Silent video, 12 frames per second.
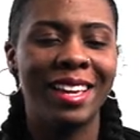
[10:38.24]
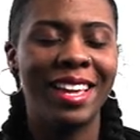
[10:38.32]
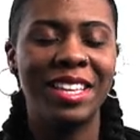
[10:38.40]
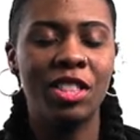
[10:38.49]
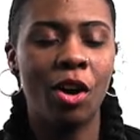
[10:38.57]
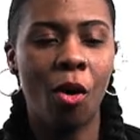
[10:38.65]

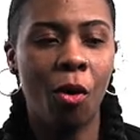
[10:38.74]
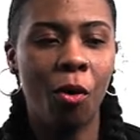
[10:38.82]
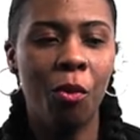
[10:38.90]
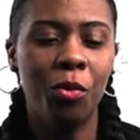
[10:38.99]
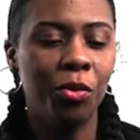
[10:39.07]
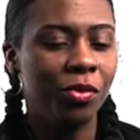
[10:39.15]
And the
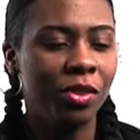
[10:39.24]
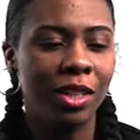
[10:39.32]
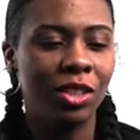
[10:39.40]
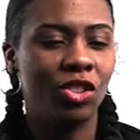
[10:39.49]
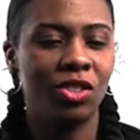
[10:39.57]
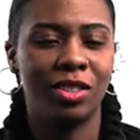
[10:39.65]
whole movie,
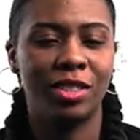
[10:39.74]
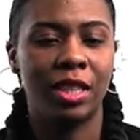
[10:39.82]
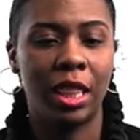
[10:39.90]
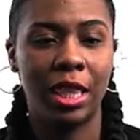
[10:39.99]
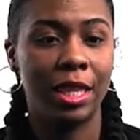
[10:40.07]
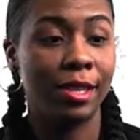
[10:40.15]
he just
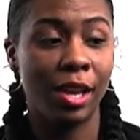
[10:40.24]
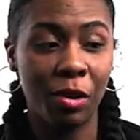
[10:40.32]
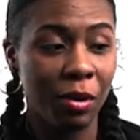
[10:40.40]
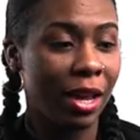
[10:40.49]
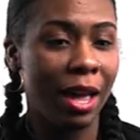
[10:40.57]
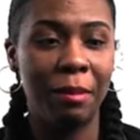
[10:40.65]

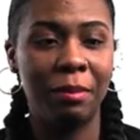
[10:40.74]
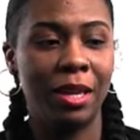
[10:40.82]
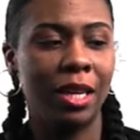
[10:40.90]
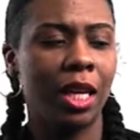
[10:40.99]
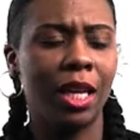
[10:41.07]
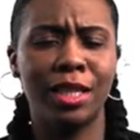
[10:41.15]
staring at me